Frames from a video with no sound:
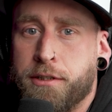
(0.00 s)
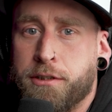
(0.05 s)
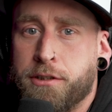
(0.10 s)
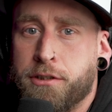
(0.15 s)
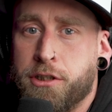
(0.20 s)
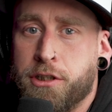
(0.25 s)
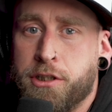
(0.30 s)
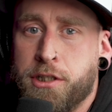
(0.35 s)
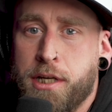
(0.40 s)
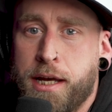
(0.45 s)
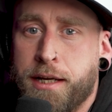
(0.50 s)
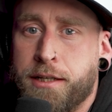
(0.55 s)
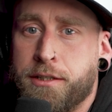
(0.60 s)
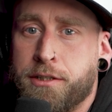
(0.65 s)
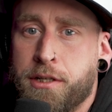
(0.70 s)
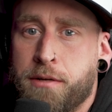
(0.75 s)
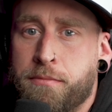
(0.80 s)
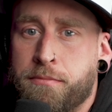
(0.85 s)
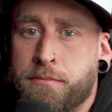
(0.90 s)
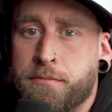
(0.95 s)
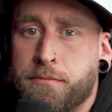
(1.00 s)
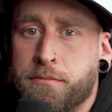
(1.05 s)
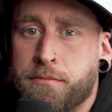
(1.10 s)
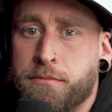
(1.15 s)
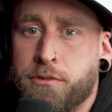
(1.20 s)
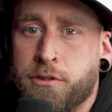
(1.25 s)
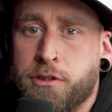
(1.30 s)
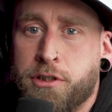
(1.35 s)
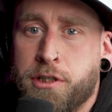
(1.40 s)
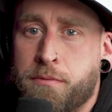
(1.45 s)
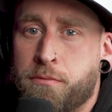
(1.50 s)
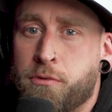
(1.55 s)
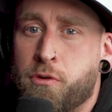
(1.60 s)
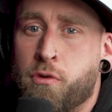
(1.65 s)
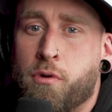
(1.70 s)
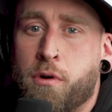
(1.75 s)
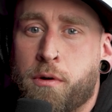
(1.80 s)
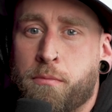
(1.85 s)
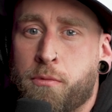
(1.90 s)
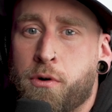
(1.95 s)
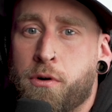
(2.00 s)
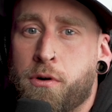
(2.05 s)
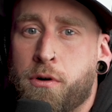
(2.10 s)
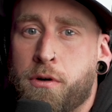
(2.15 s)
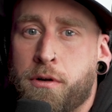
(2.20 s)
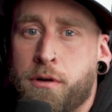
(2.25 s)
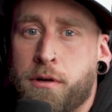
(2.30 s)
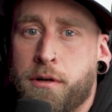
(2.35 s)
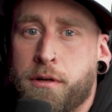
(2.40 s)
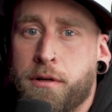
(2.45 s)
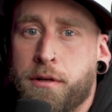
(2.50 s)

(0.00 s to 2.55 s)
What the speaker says: Just some normal